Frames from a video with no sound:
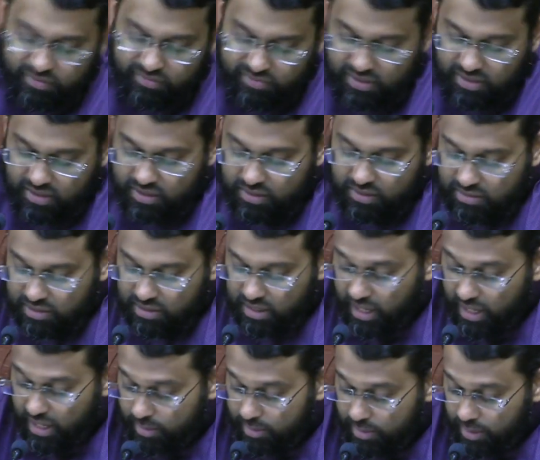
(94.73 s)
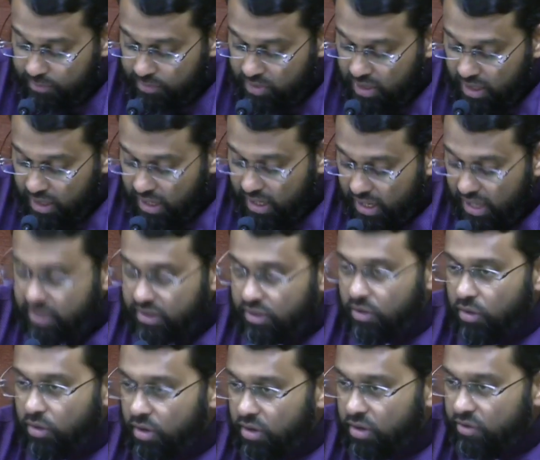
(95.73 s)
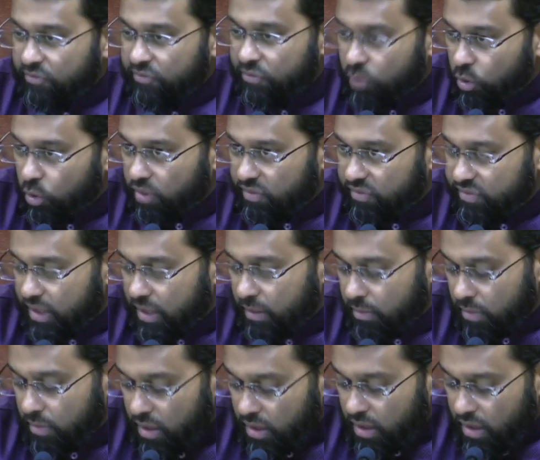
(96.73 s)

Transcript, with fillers: the Sahaba. And there are a few of them.